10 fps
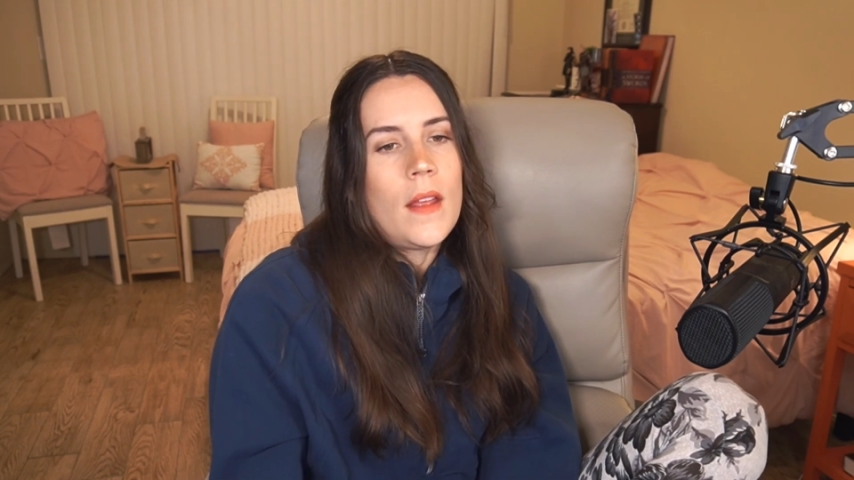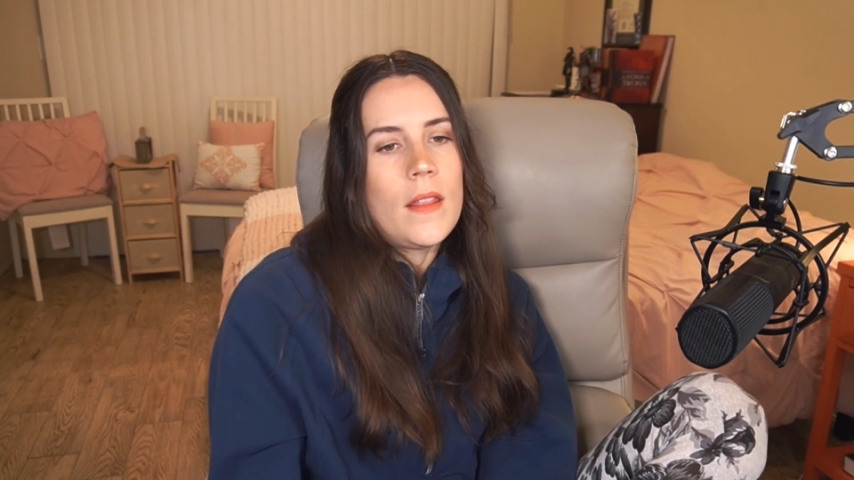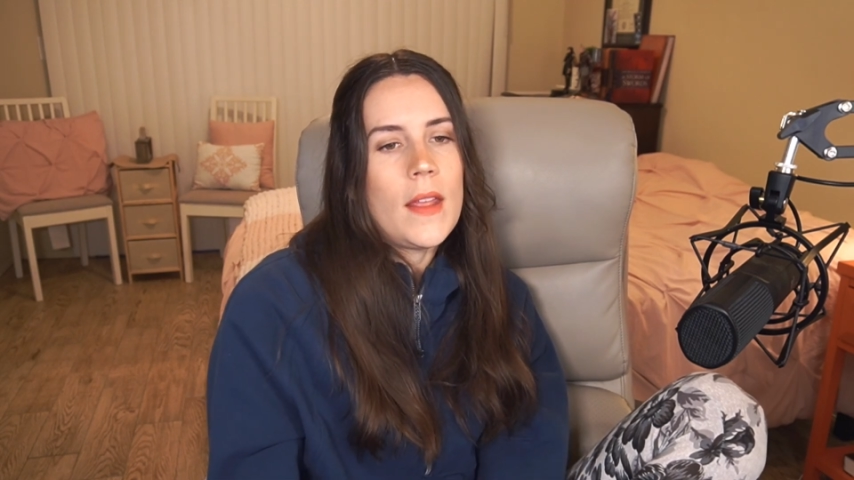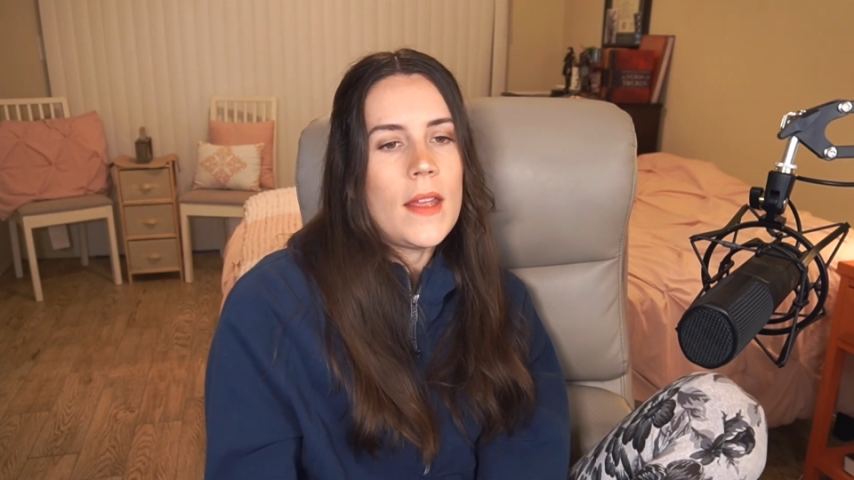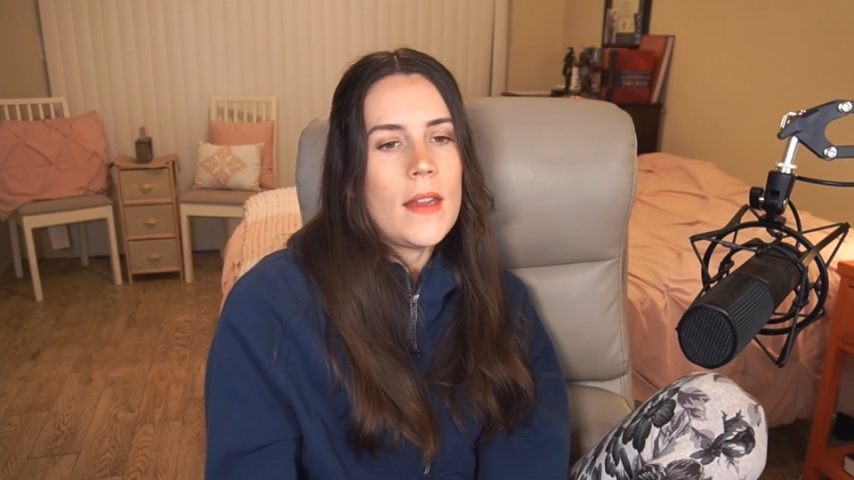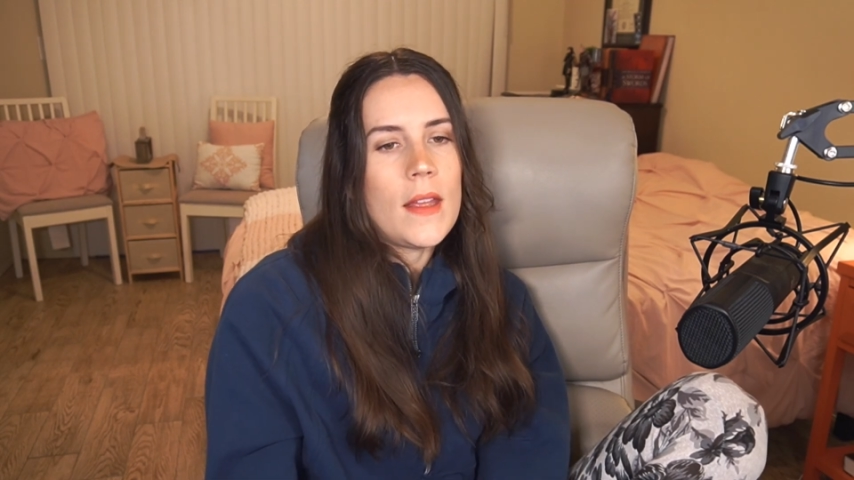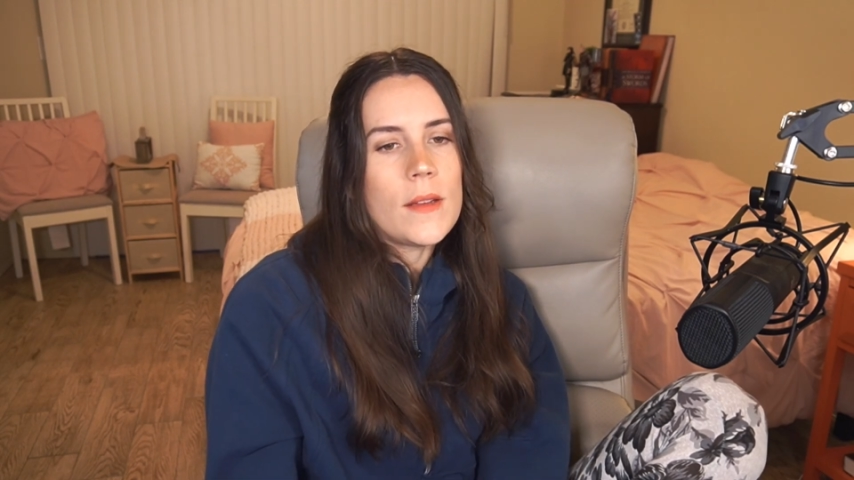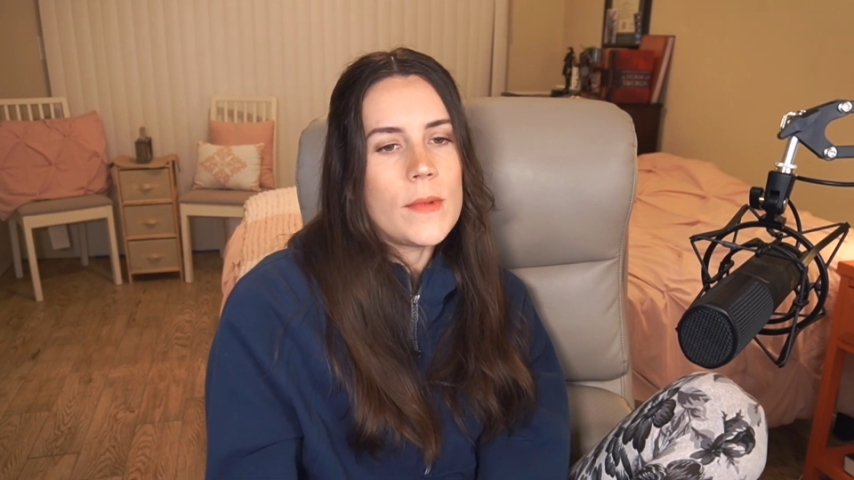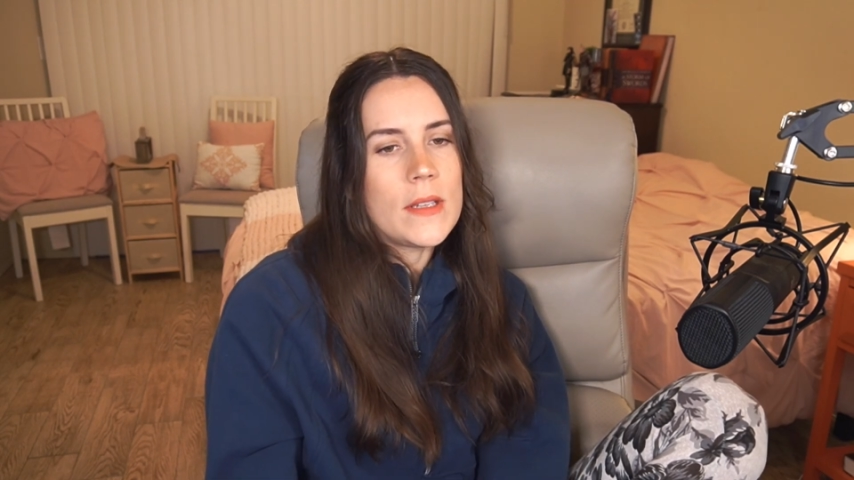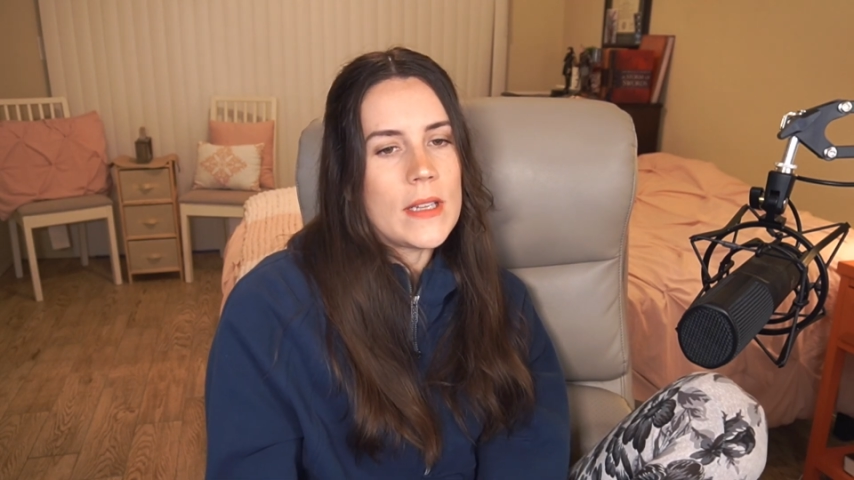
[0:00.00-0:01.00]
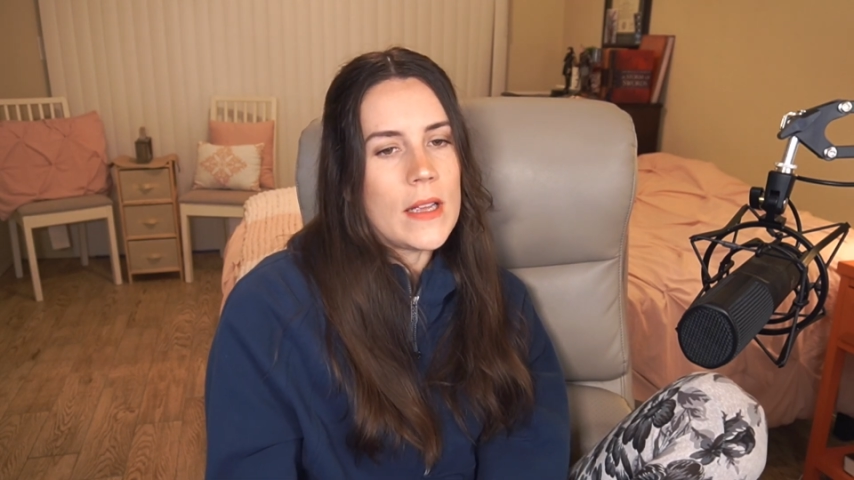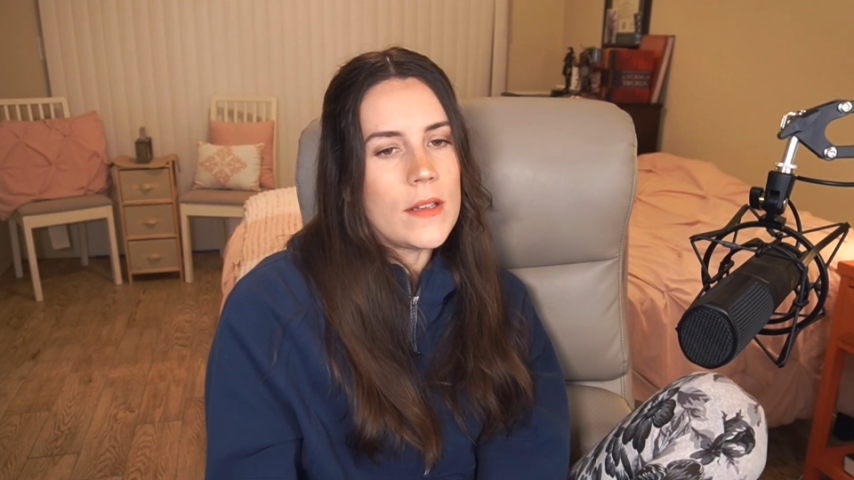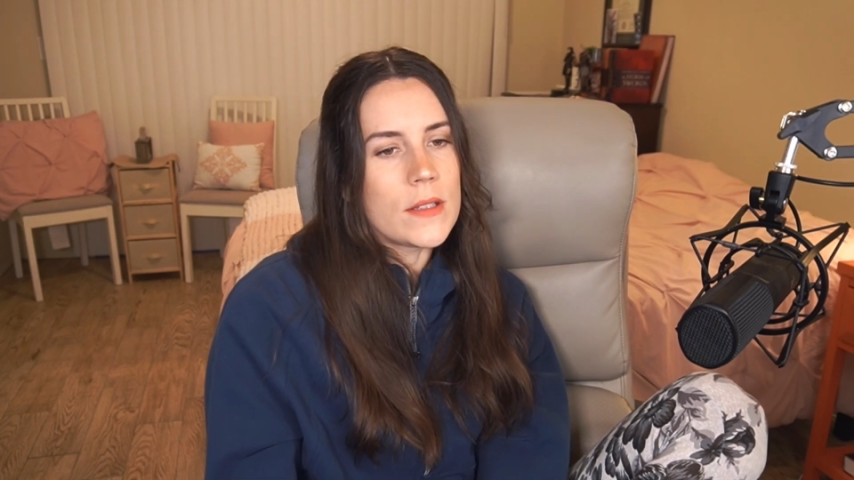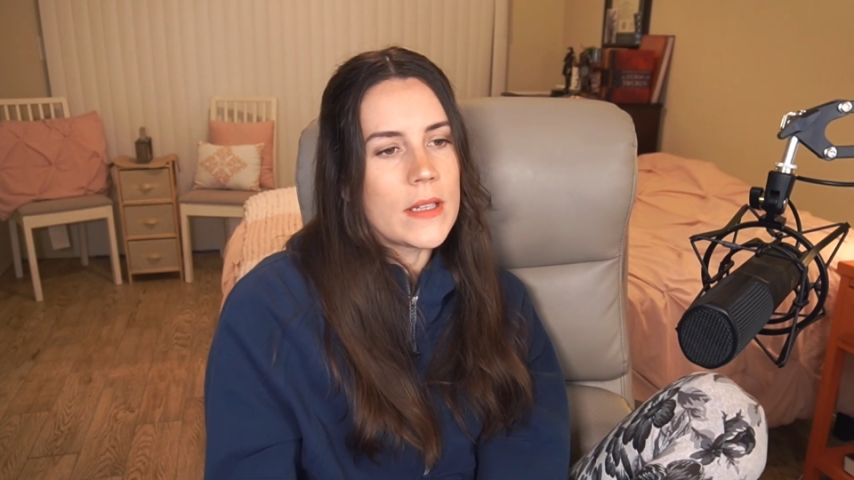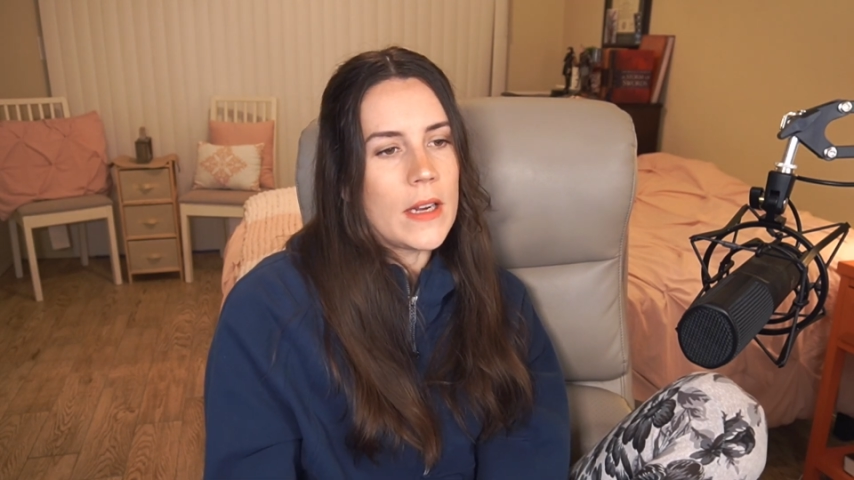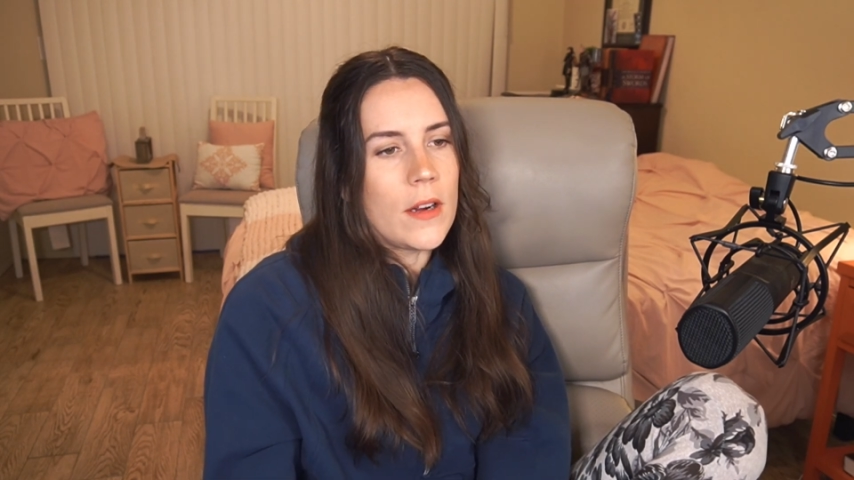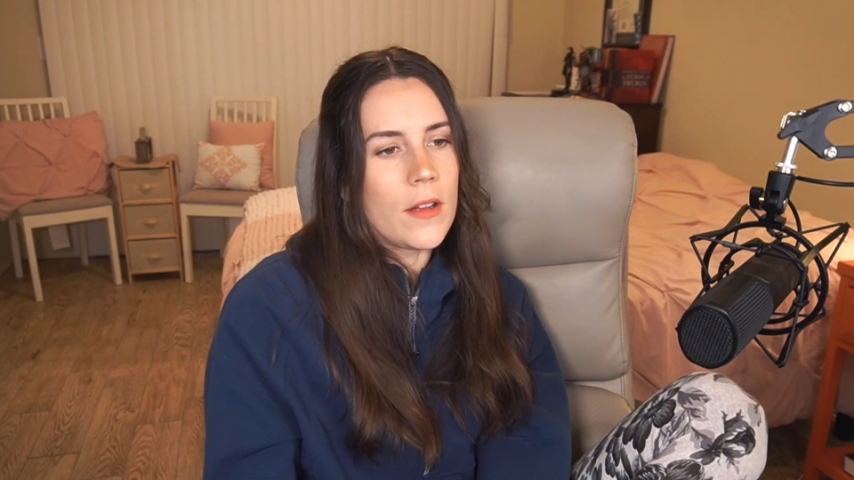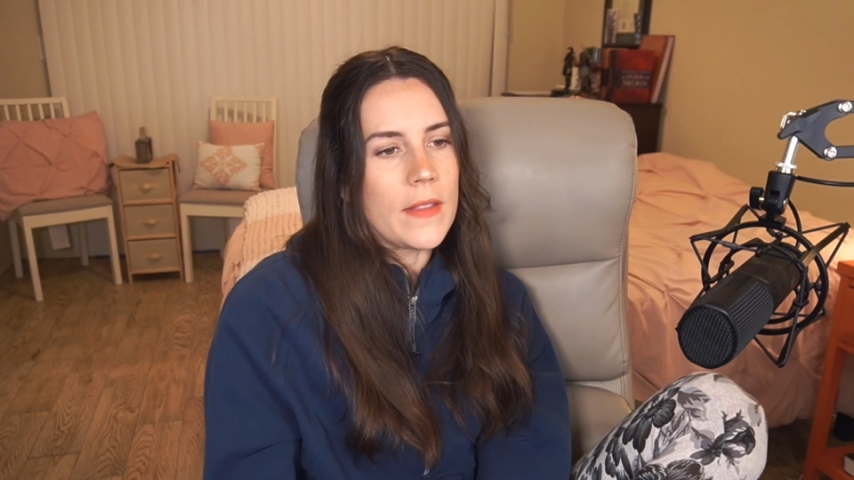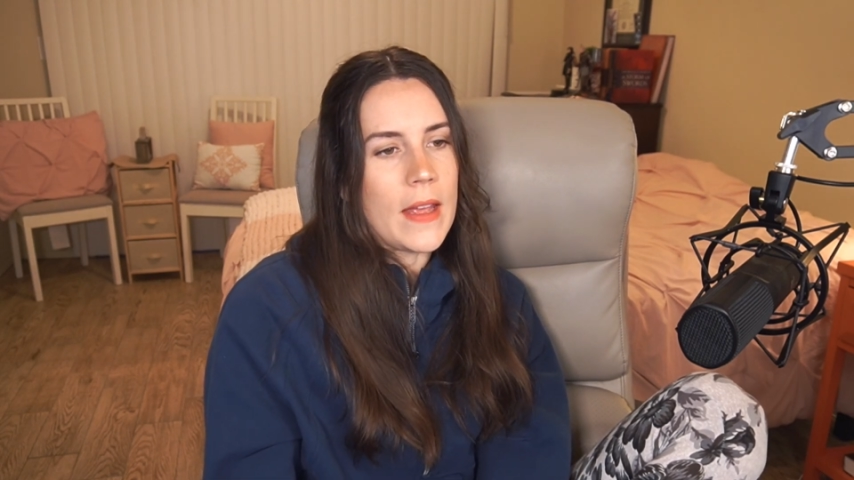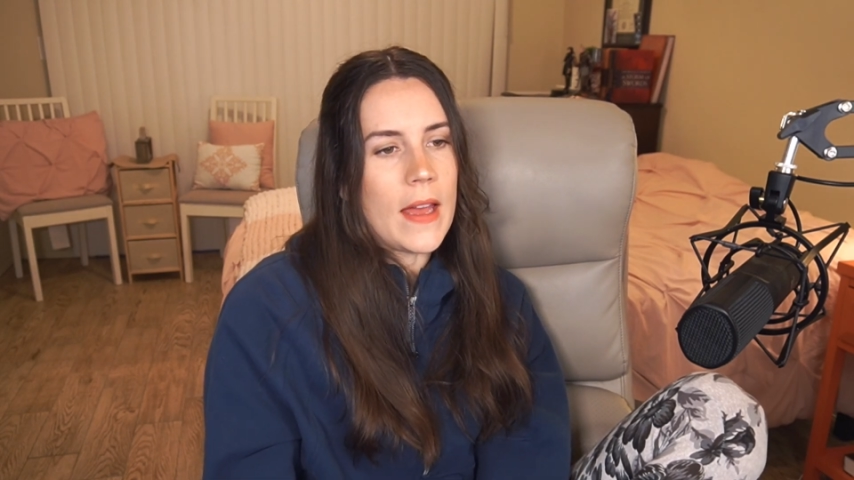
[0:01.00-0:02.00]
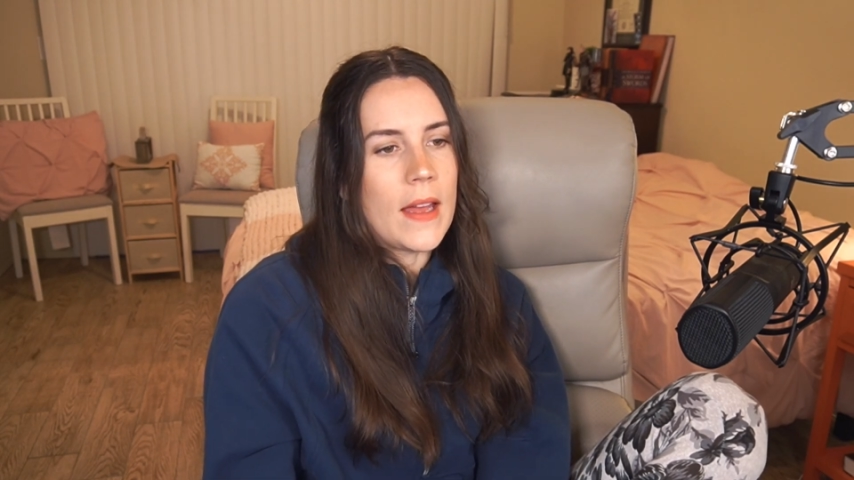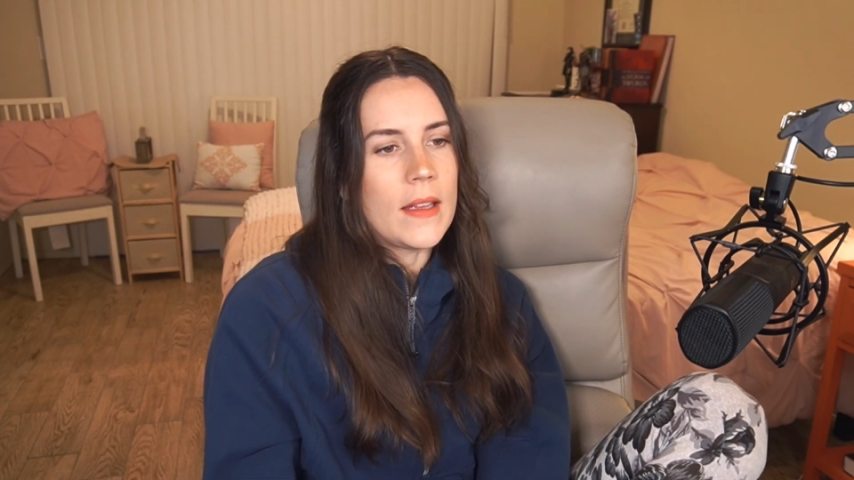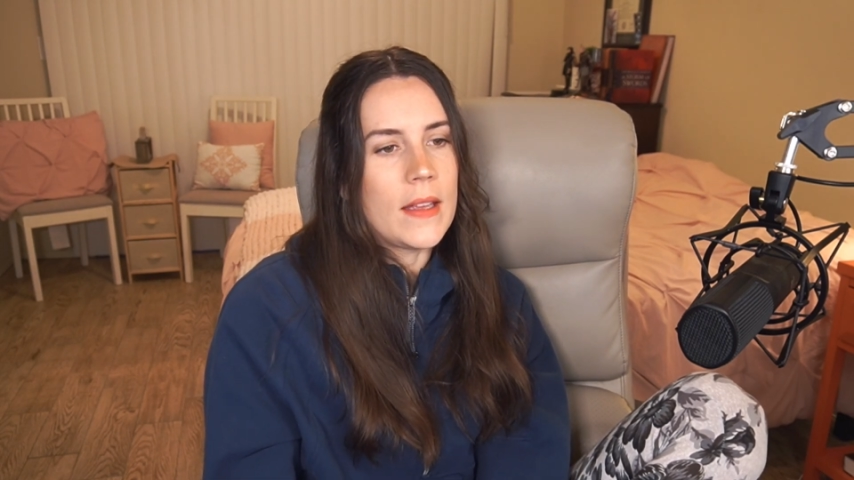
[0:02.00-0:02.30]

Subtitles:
Then Egmund tells Geralt that